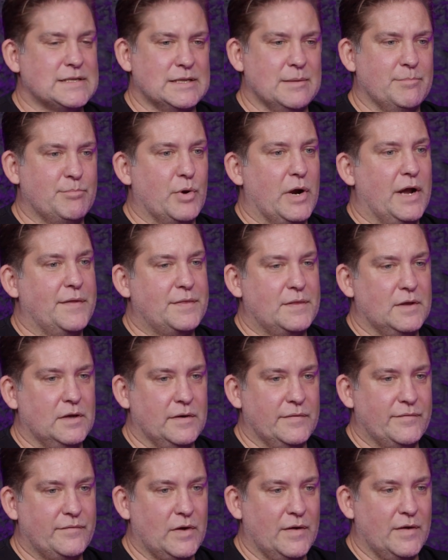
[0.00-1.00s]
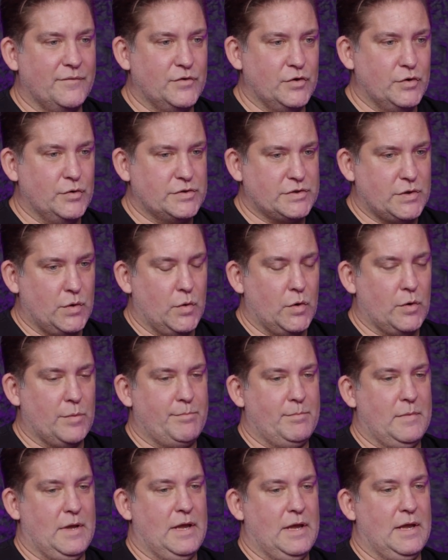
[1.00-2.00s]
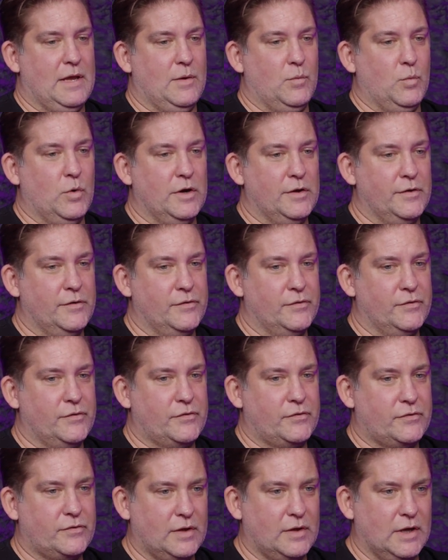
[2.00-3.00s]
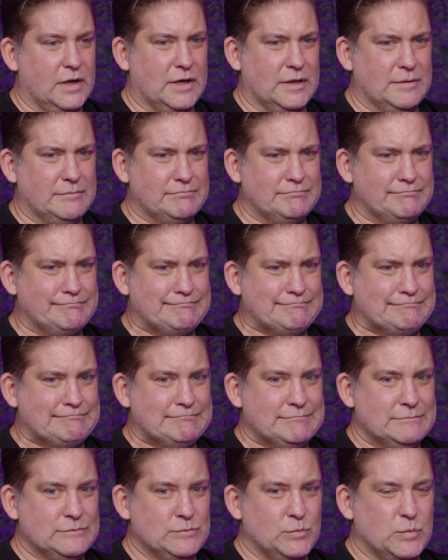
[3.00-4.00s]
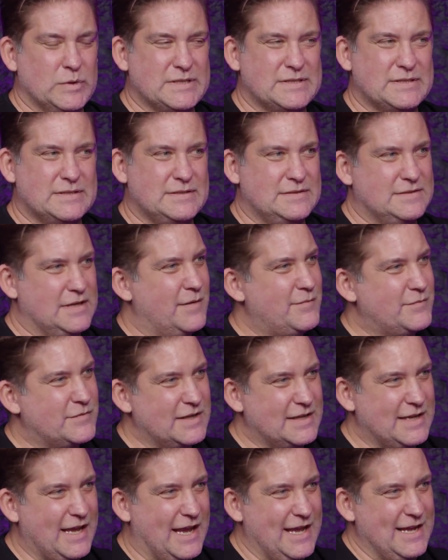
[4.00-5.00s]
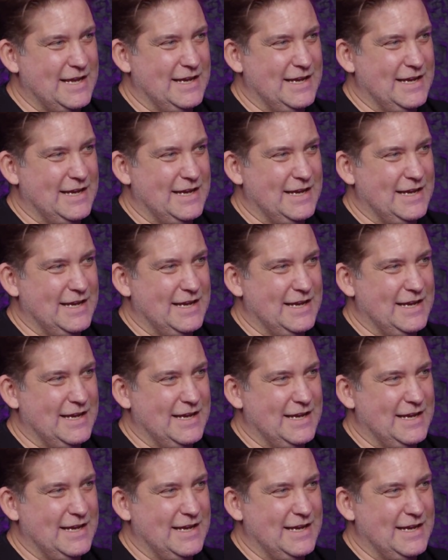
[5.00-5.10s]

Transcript: and the breadth of of News Corp eh, was um, was tough to get